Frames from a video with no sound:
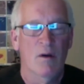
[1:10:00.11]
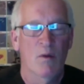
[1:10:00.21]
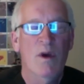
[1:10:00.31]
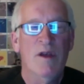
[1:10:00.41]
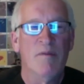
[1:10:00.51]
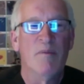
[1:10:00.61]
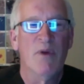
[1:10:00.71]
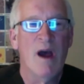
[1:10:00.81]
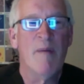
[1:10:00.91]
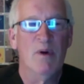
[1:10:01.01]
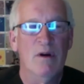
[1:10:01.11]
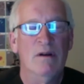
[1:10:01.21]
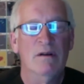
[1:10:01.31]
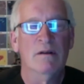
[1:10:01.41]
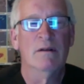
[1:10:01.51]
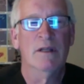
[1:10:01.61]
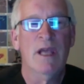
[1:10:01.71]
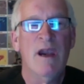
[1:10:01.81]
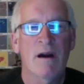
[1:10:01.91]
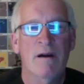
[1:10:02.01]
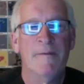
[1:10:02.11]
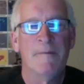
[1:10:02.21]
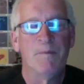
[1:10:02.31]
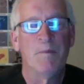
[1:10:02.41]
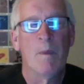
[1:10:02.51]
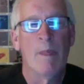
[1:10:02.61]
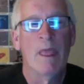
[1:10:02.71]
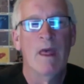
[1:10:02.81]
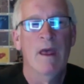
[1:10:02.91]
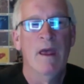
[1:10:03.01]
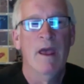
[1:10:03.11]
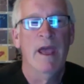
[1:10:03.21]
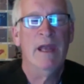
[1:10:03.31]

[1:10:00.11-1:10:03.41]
with proper care. And